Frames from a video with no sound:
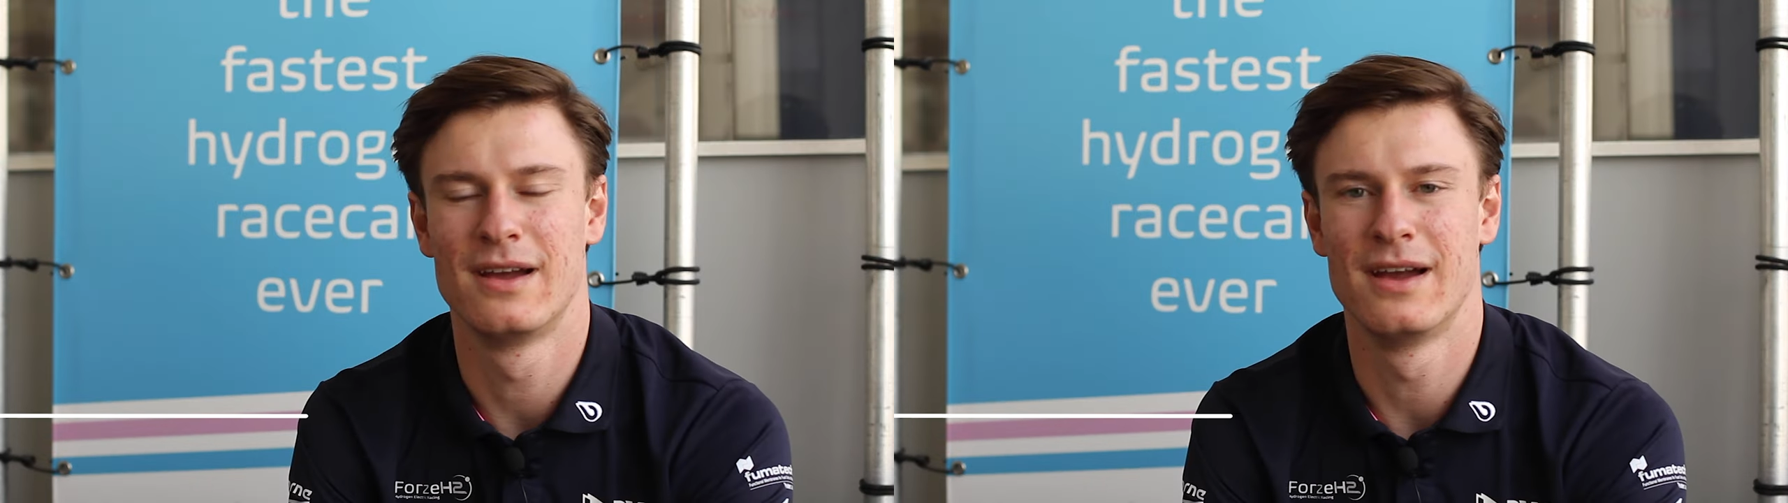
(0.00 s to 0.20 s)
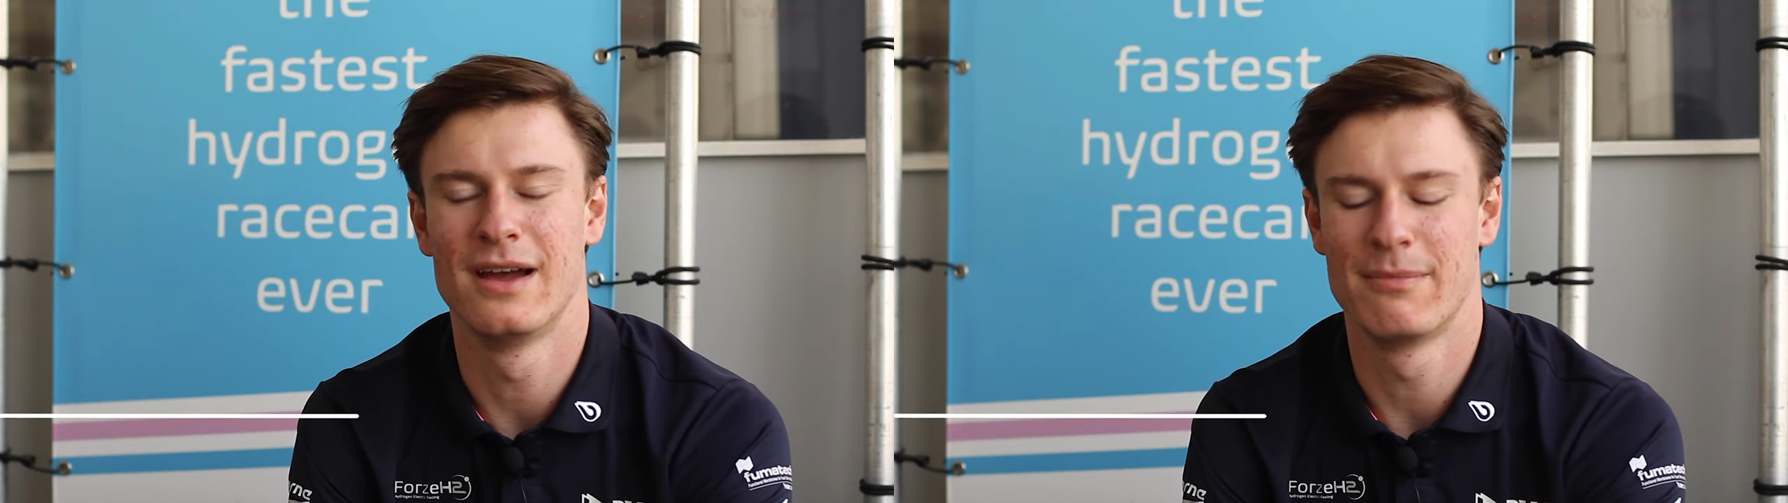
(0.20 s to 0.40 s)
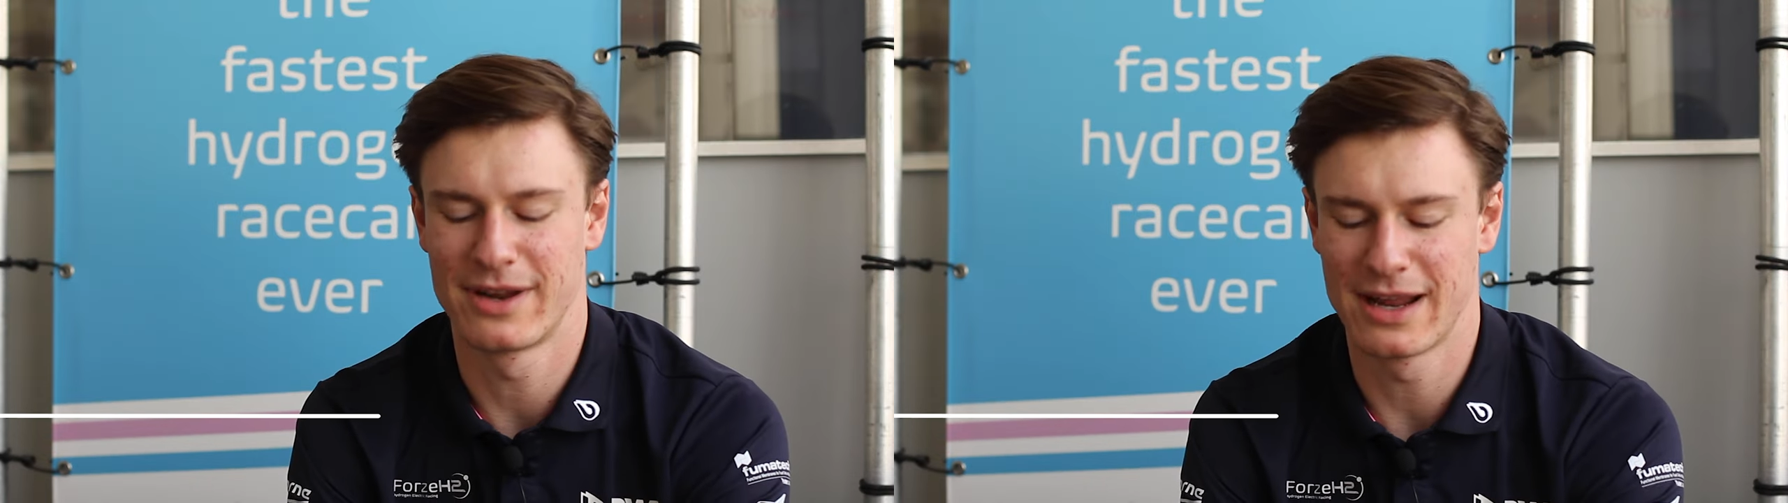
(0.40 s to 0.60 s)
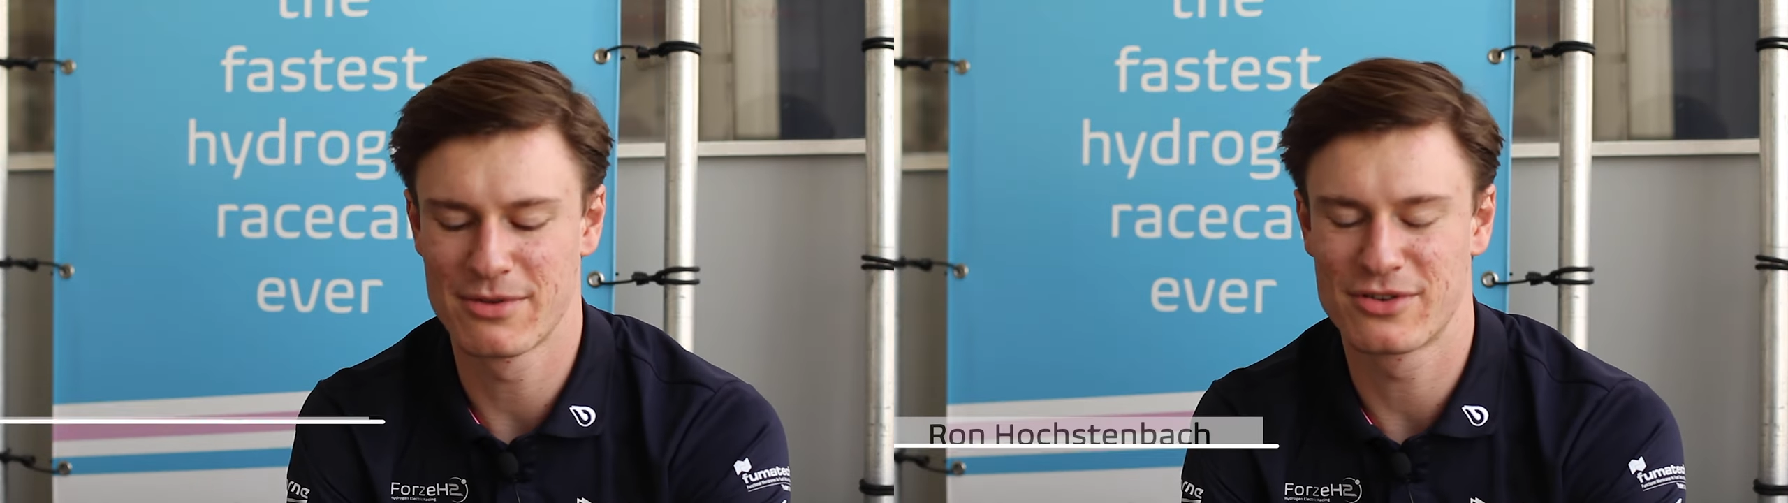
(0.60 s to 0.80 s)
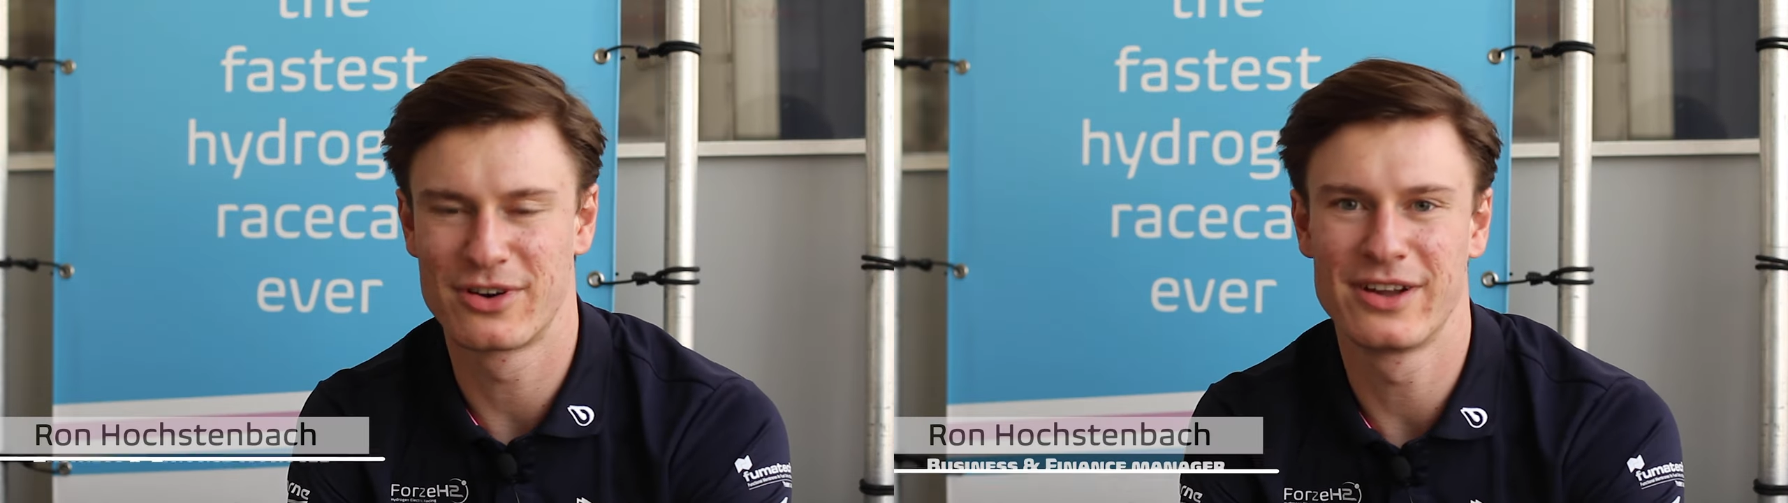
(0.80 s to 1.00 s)
My name
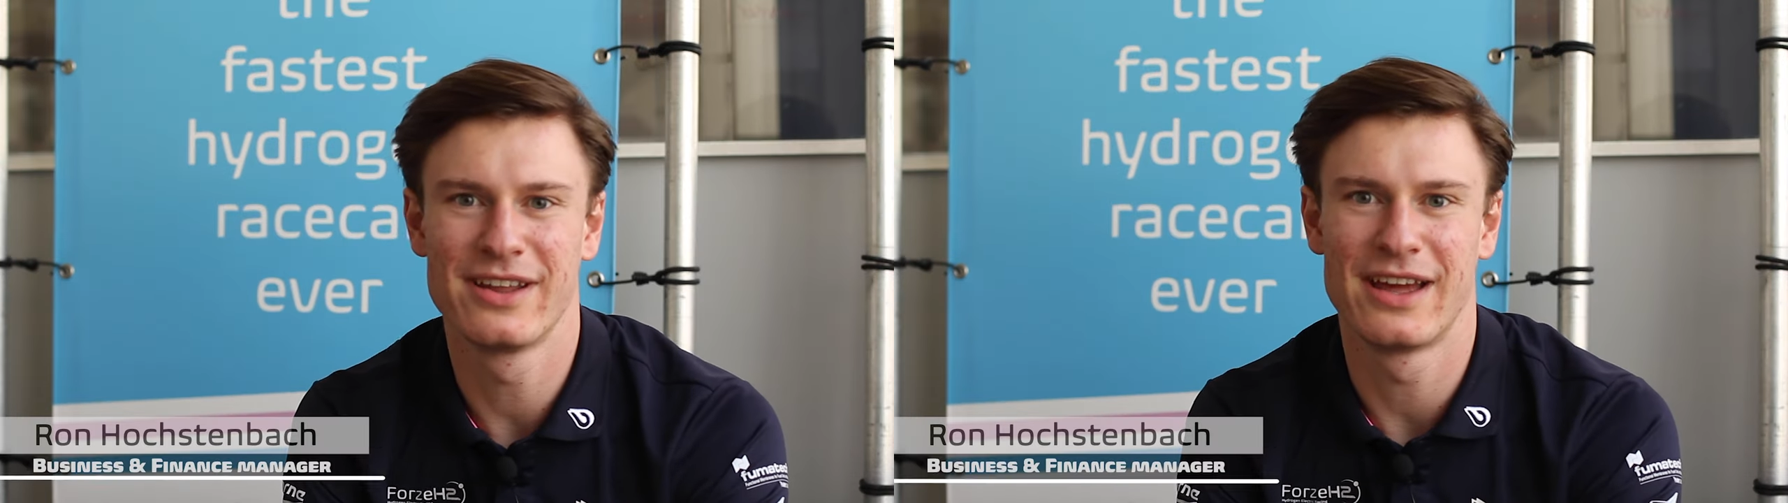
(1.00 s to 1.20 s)
is Ron